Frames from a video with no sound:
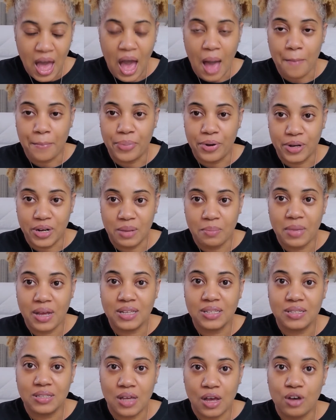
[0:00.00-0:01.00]
I'm putting
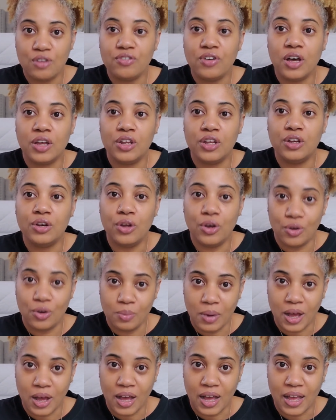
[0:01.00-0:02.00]
myself on a no
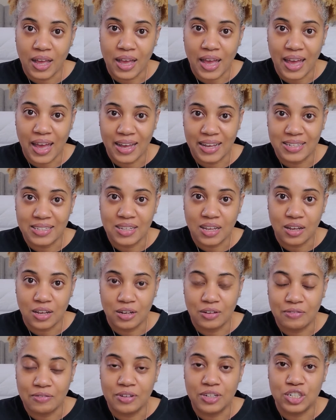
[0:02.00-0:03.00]
buy as
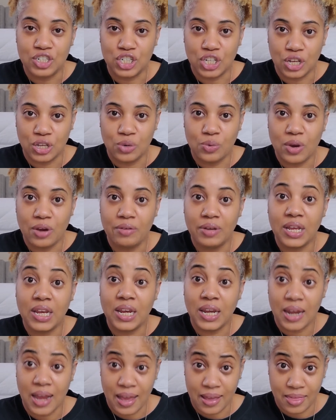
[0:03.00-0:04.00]
of January
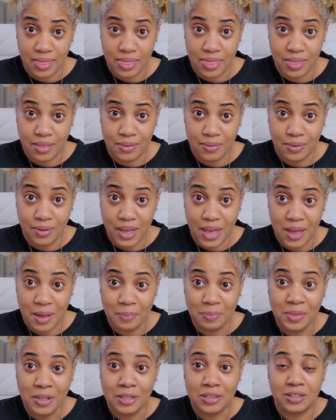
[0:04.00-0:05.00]
9th. Okay.
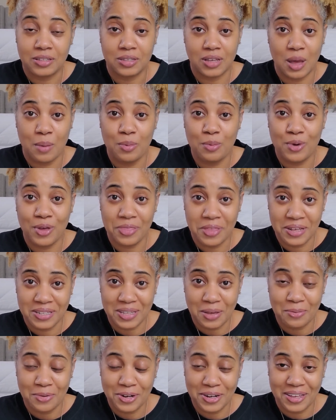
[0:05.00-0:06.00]
There's a couple more things
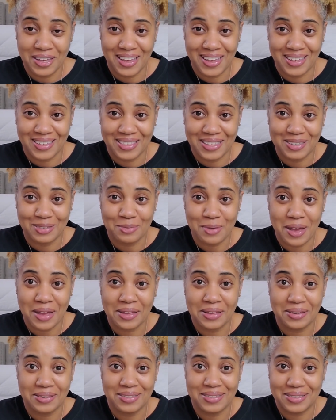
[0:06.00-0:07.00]
I want to get. That's why
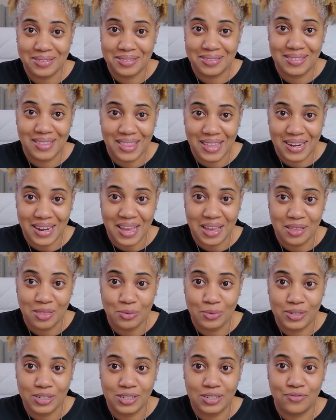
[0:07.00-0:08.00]
it's the 9th,
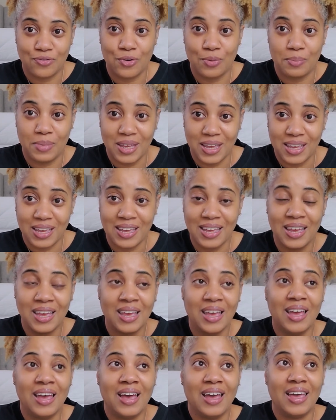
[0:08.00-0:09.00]
which for me
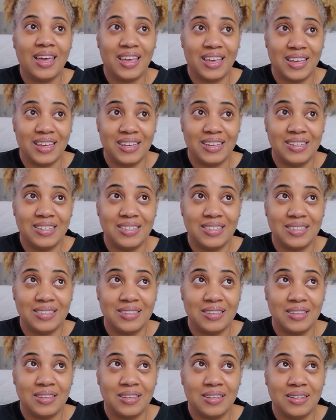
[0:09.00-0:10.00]
is
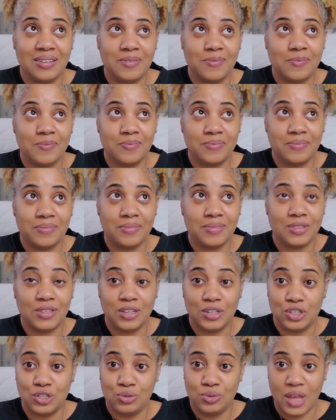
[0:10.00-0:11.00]

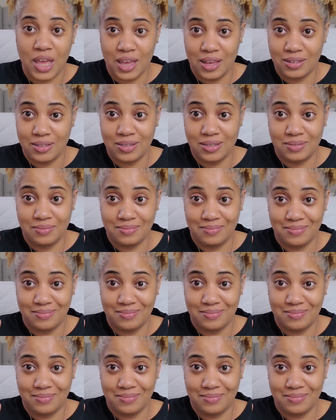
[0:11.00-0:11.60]
in two days.